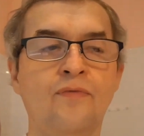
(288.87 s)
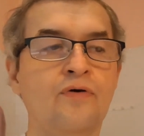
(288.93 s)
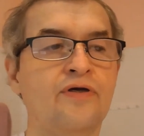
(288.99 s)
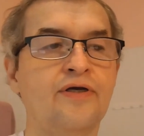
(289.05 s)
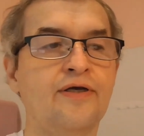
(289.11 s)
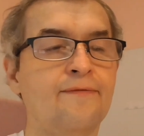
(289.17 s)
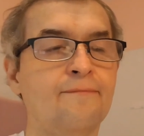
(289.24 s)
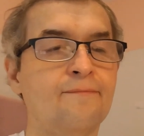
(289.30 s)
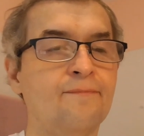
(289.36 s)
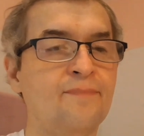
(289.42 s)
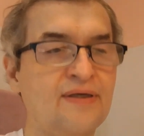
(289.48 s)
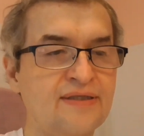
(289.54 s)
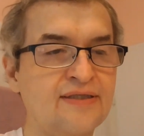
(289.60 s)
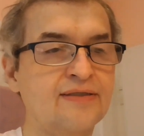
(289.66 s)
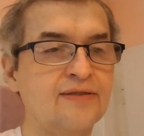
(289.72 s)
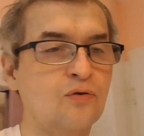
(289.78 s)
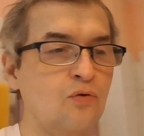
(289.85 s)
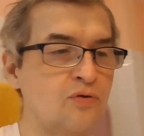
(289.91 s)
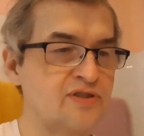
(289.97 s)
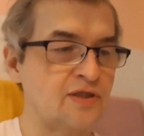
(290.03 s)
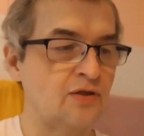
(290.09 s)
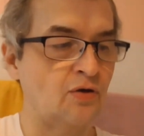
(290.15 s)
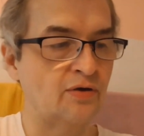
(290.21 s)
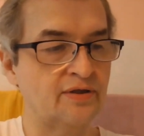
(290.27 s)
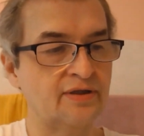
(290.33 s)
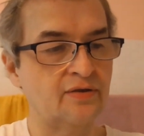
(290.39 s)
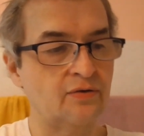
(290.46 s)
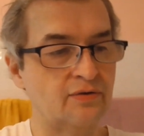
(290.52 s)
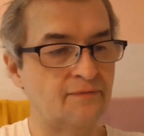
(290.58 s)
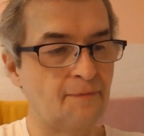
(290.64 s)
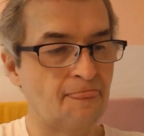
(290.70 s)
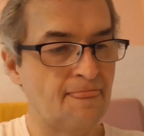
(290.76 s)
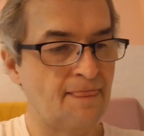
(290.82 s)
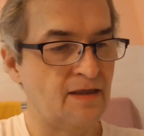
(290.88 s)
Okay, but it holds longer on.